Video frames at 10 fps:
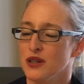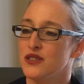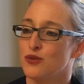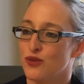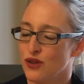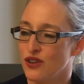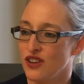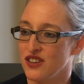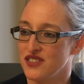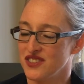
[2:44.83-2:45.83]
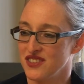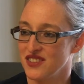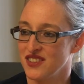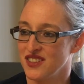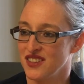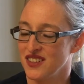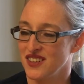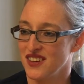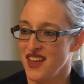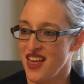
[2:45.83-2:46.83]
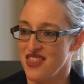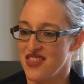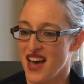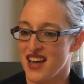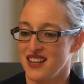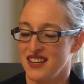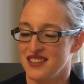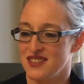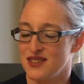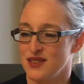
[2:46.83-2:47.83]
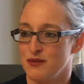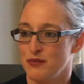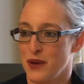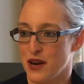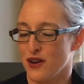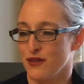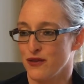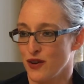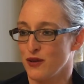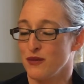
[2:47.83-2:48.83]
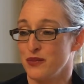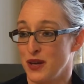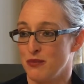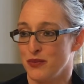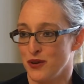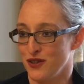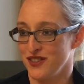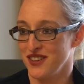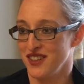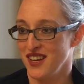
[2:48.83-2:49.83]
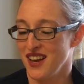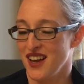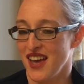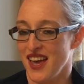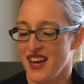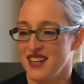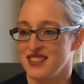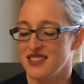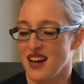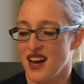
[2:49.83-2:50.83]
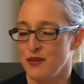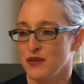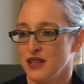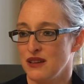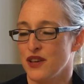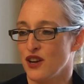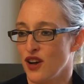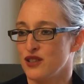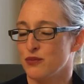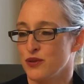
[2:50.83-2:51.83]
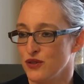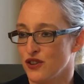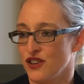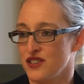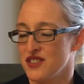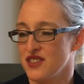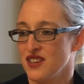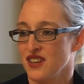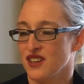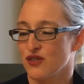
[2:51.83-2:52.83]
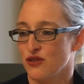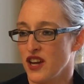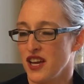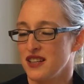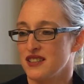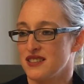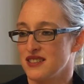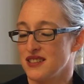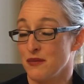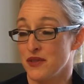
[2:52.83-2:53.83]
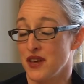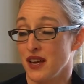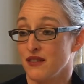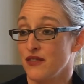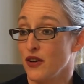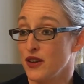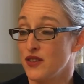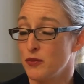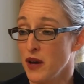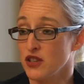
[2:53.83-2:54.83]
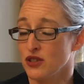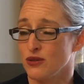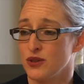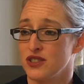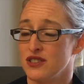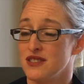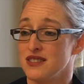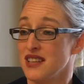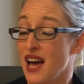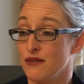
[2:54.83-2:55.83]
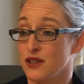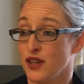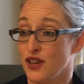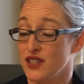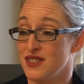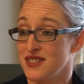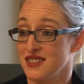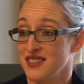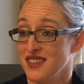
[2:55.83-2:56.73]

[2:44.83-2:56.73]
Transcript: build a world that is better for people. And I believe that entrepreneurs create something very special, which is livelihoods.